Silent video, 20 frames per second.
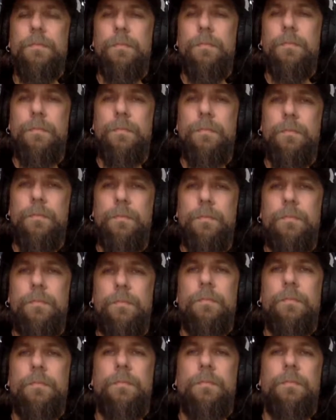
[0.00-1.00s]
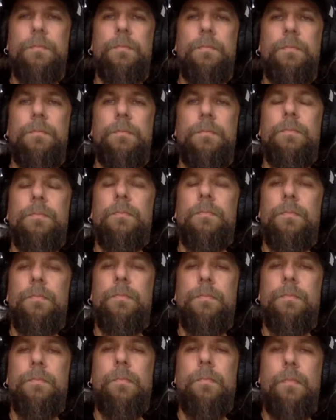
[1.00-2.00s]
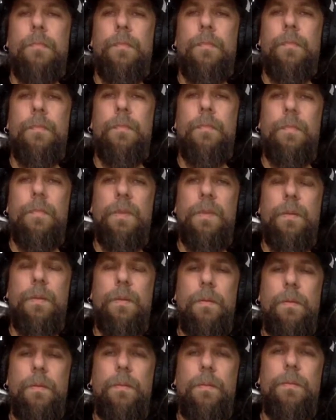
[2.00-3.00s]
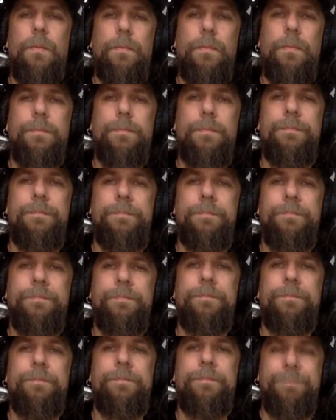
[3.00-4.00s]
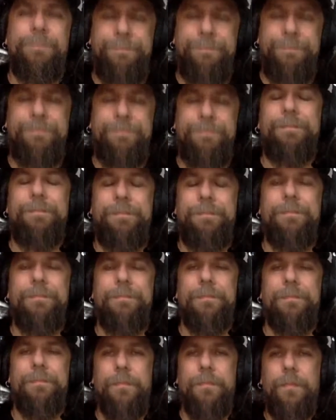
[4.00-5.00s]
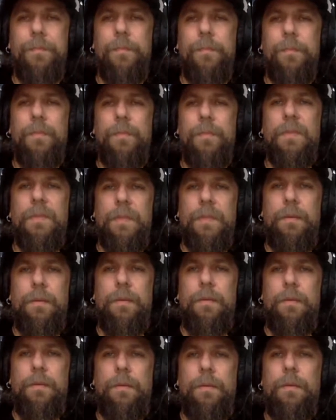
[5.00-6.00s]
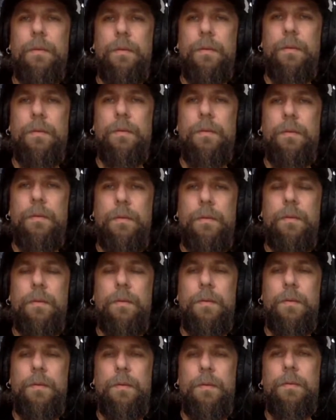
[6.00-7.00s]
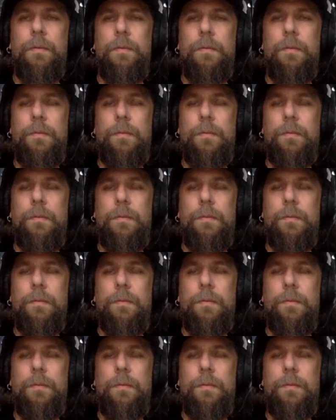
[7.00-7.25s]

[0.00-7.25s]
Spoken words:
This person isn't speaking.